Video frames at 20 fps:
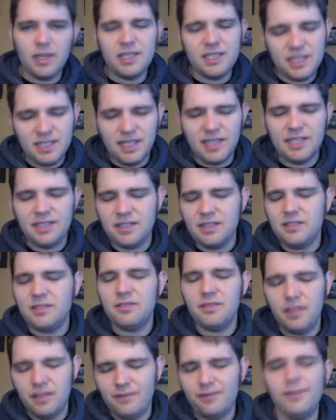
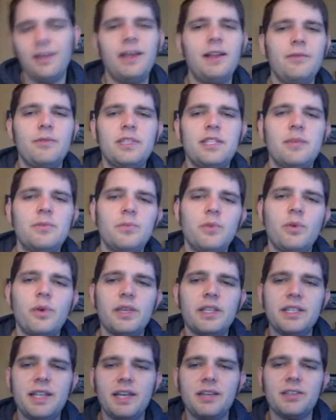assessed at some
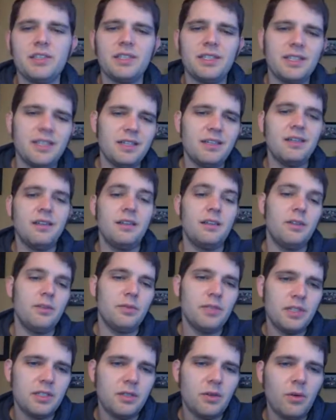point to actually get an
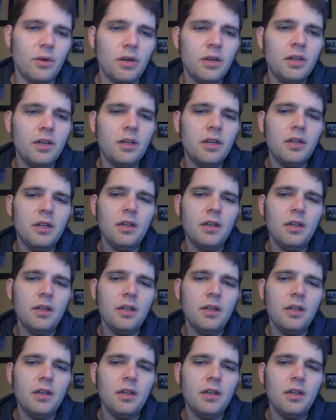acuity score.